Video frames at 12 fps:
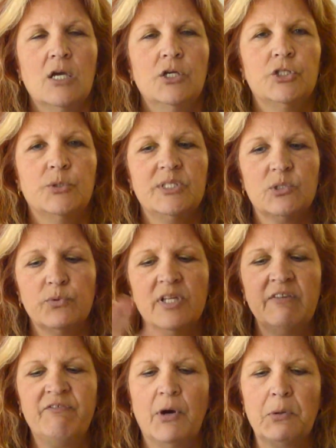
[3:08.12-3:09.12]
So it's
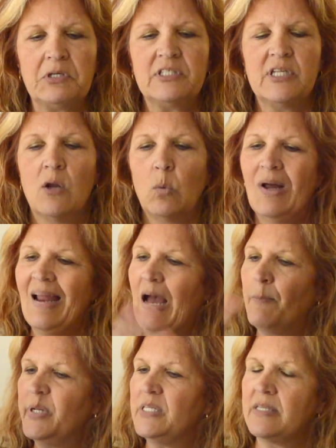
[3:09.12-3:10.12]
really focused on what
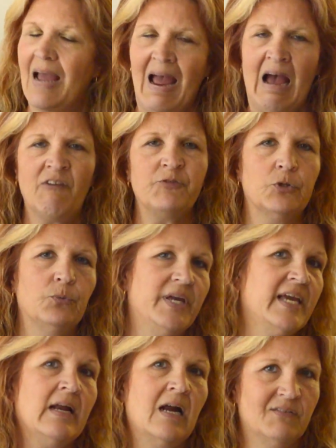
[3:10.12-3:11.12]
happens after we
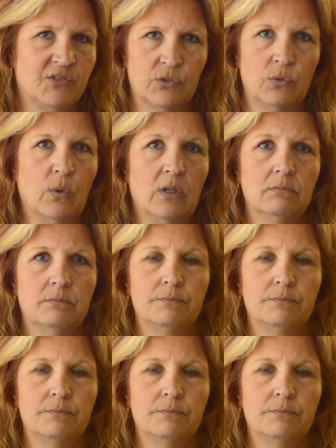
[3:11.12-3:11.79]
get out of school.